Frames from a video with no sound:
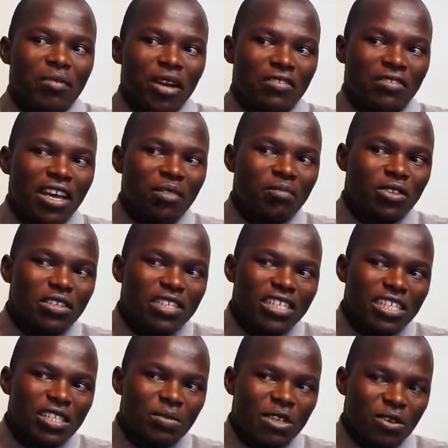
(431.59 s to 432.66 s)
But if they are between
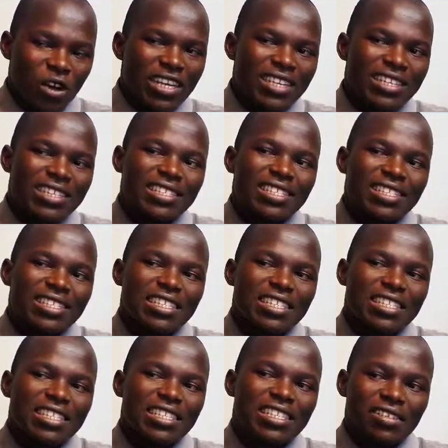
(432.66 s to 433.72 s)
6.1 and
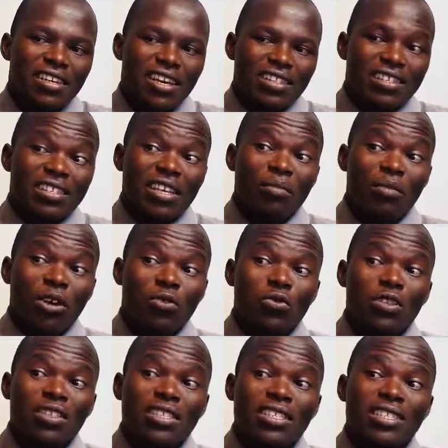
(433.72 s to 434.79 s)
7, this is somebody
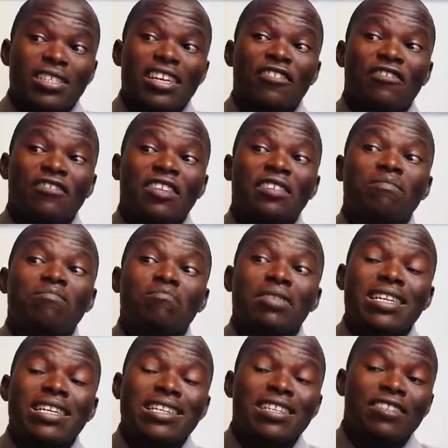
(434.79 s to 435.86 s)
who say they've
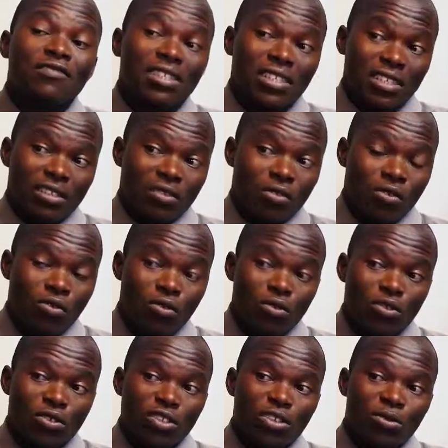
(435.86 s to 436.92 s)
impaired fasting
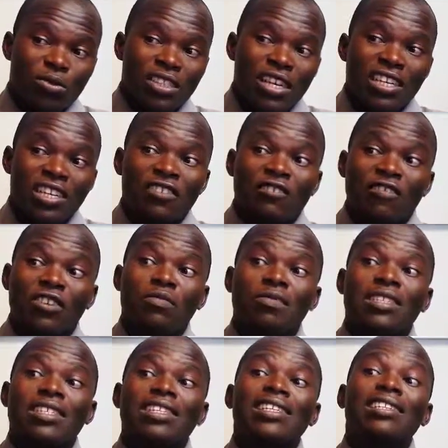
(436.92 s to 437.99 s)
glucose or they are
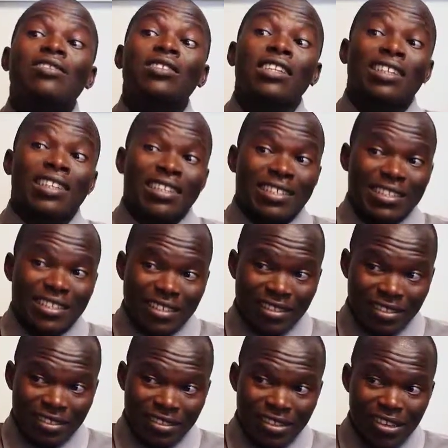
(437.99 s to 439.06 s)
developing insulin
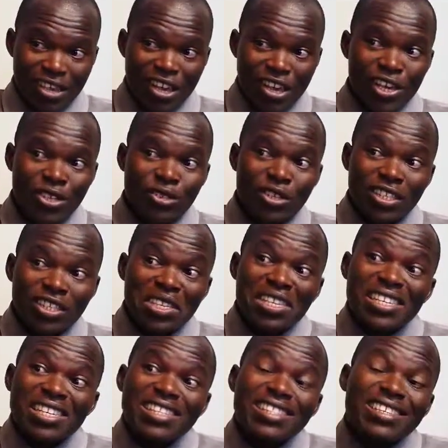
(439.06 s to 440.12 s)
resistance. So it's
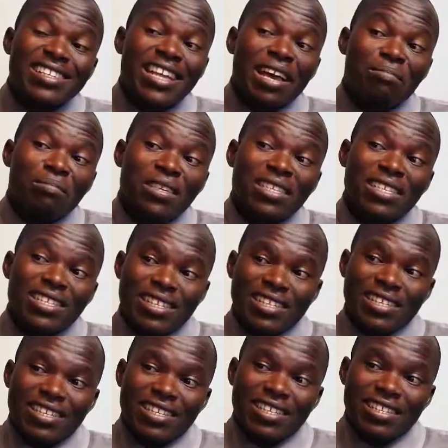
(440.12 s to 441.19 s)
not yet in the diabetic
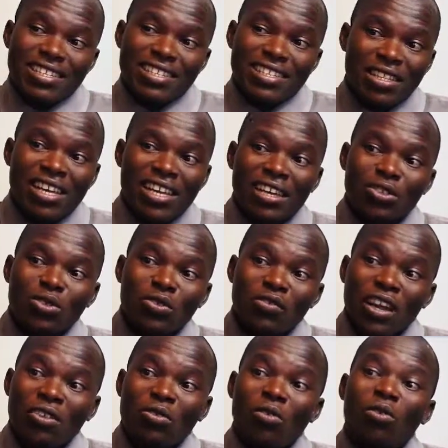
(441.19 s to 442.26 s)
range, but they are sort
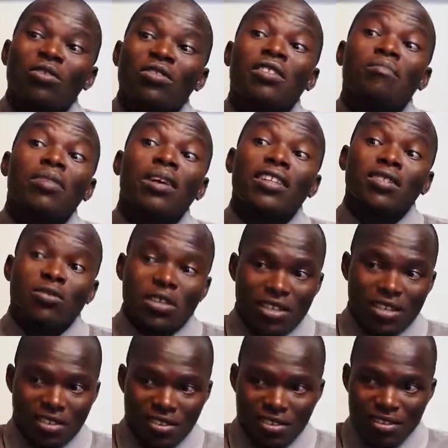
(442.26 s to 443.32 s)
of like on the pathway
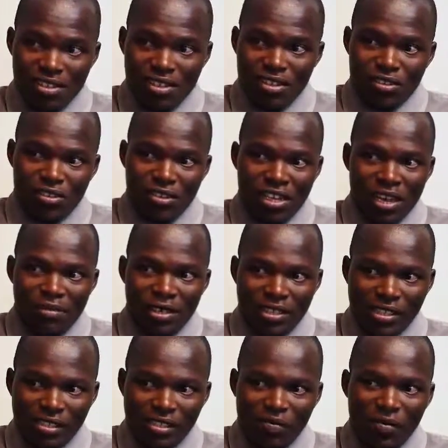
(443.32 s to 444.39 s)
to
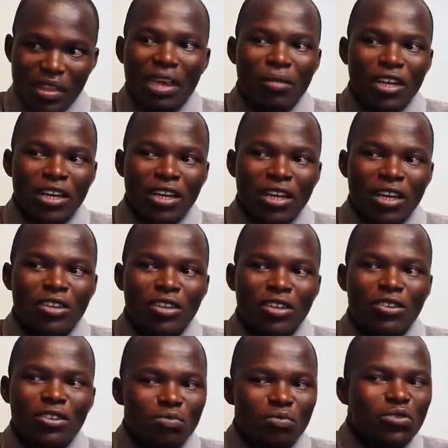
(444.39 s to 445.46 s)
diabetes. But not
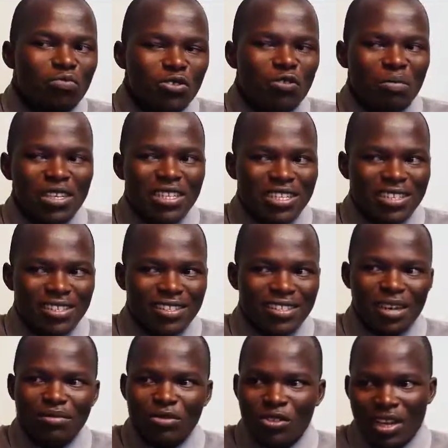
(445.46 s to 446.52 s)
most of our patients
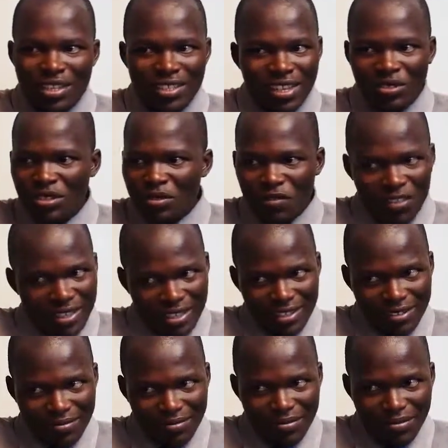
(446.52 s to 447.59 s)
come to us, they are not
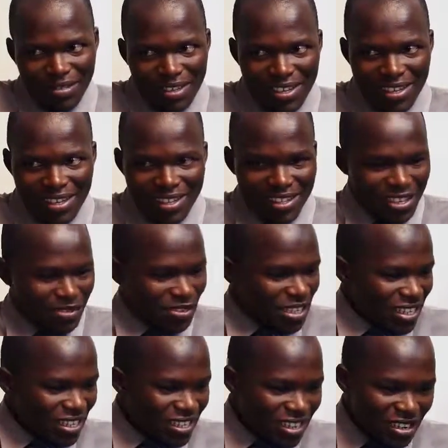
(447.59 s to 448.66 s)
fasting. They've
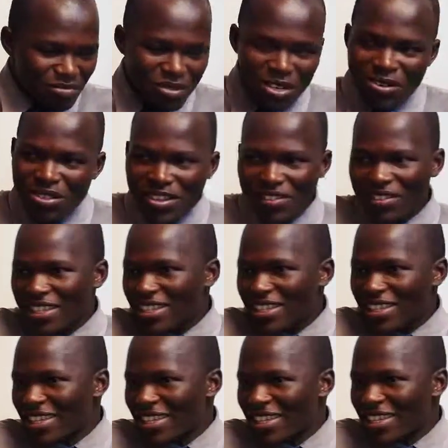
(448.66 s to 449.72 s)
taken their meal, they've
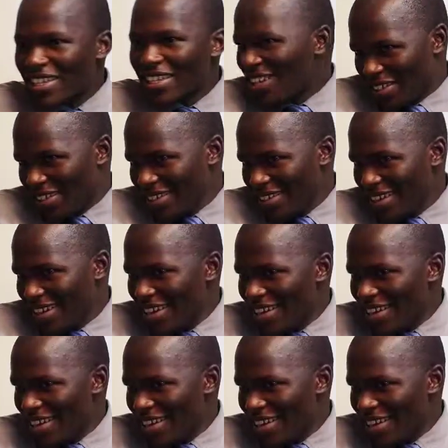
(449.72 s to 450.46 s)
taken their everything.